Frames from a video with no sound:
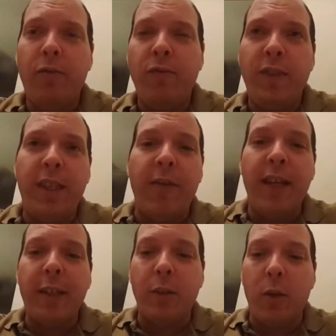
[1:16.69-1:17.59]

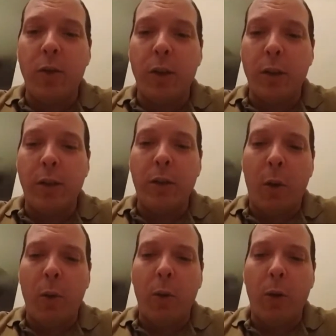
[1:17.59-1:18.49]
70 soldiers
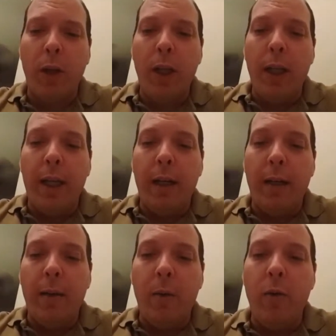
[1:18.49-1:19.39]
total
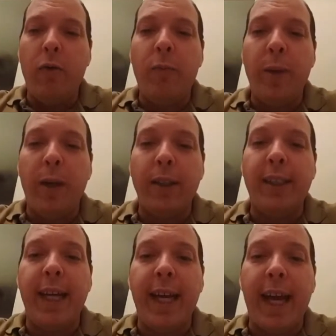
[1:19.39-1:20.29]
who've been on
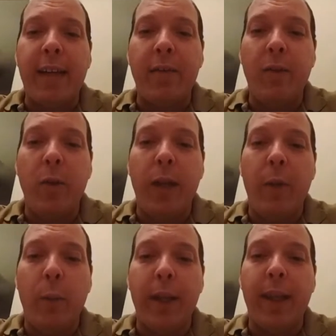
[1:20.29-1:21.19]
state active
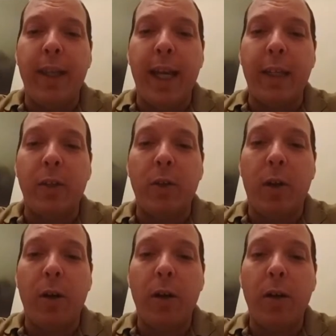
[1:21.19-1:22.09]
duty with the National
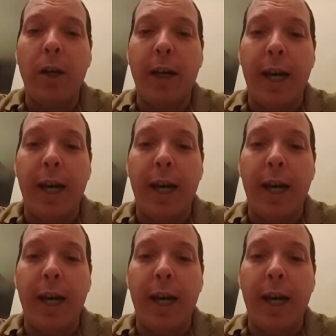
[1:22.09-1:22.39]
Guard,